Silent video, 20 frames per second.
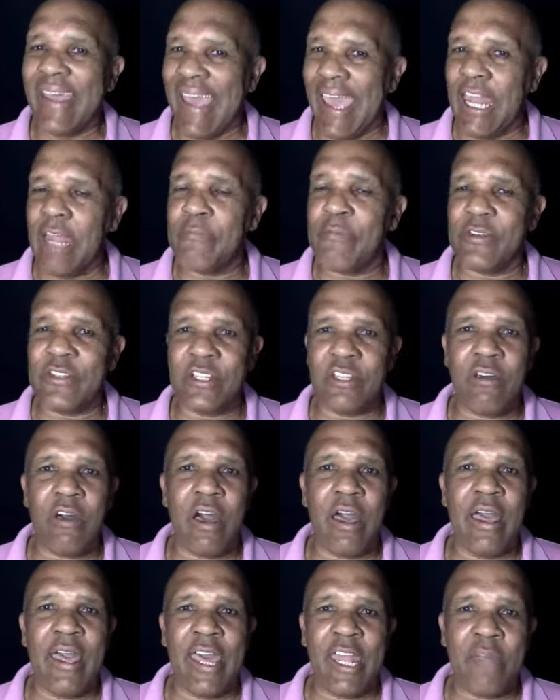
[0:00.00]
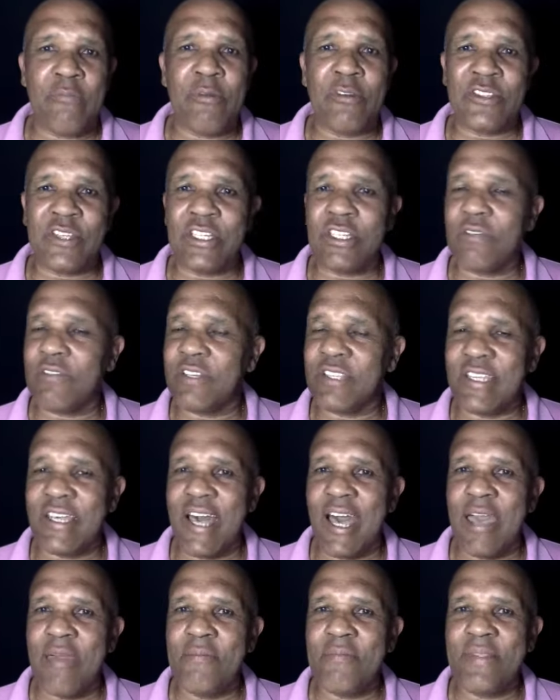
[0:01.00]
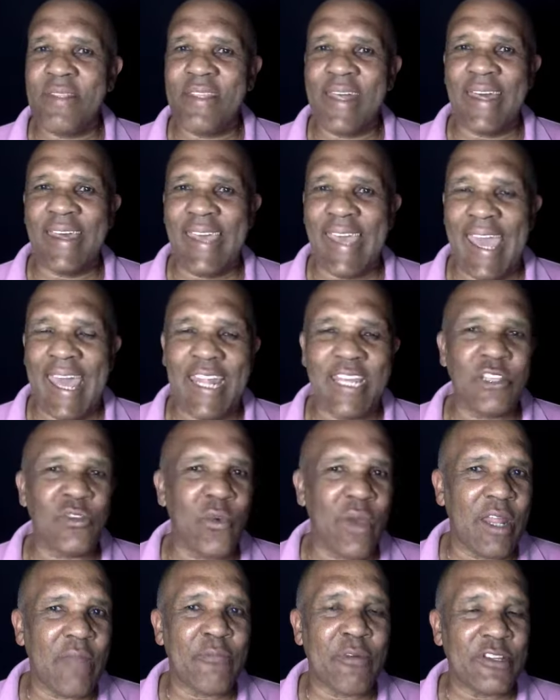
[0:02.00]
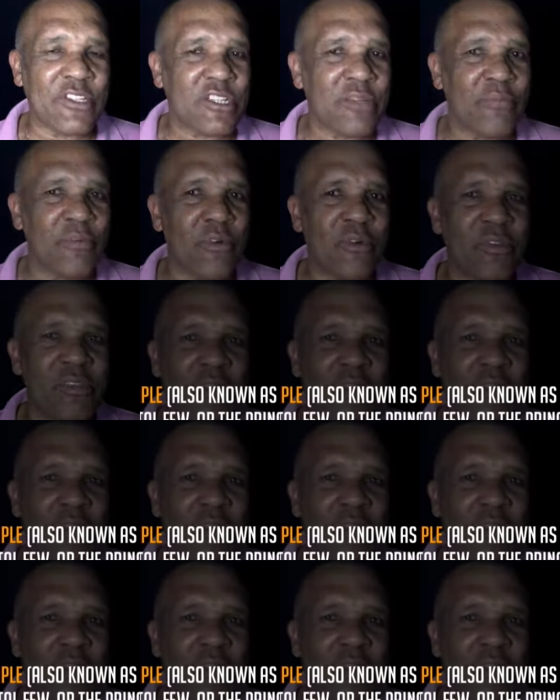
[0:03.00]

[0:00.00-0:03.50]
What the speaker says: 80% of the time, that 80-20 principle,